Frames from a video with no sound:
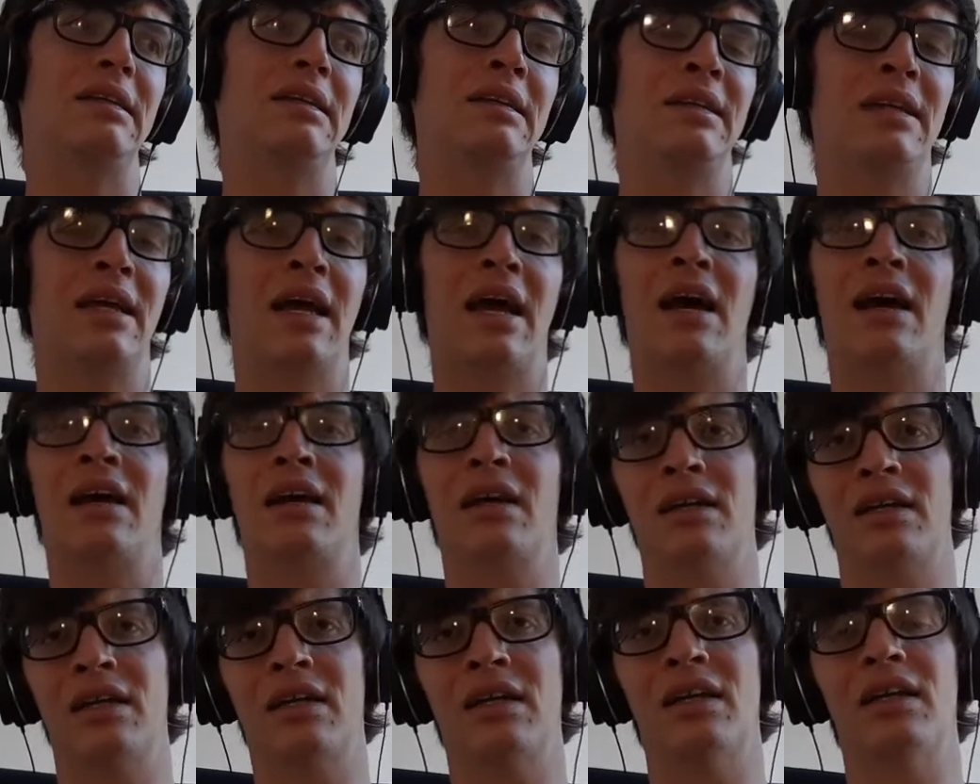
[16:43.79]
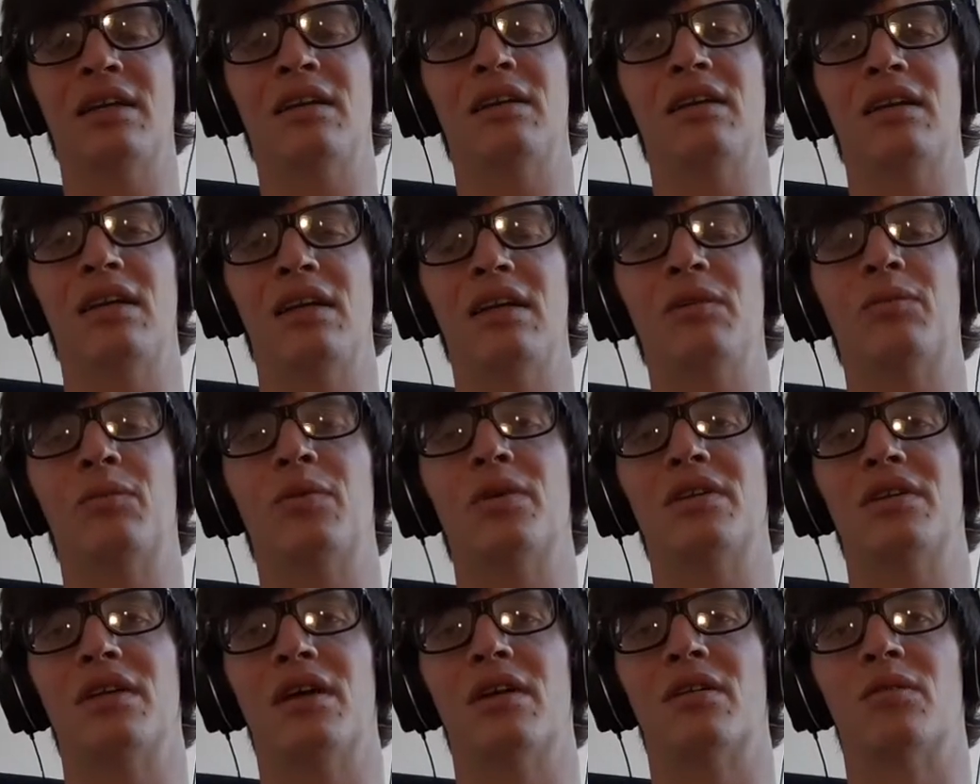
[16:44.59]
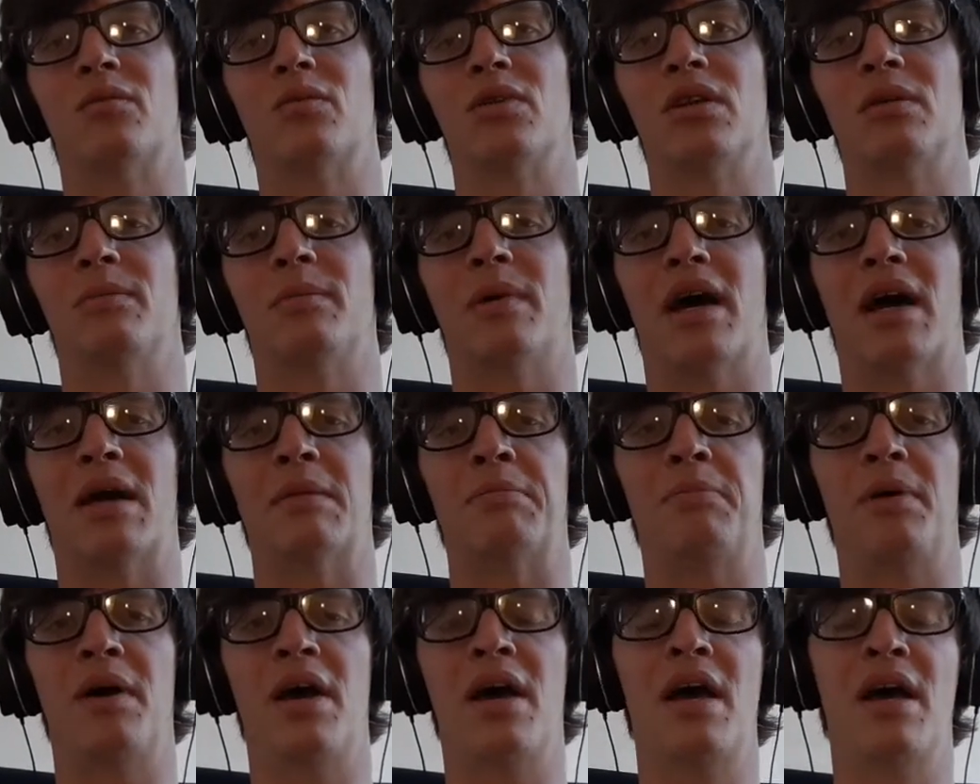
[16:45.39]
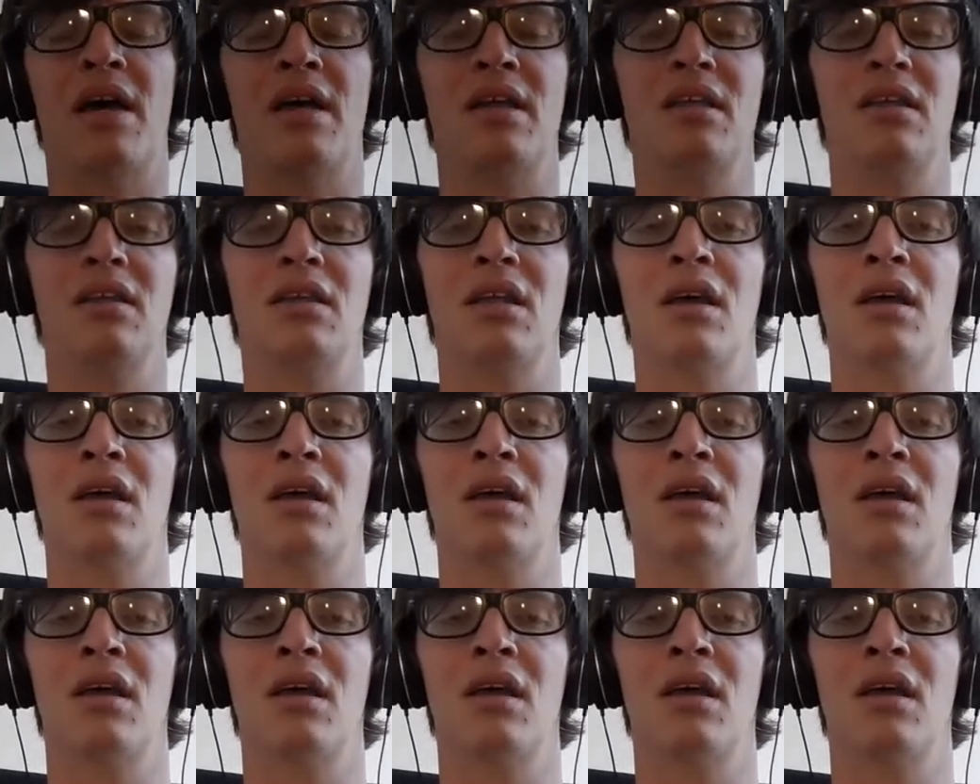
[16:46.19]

yeah, he went down a really bad path,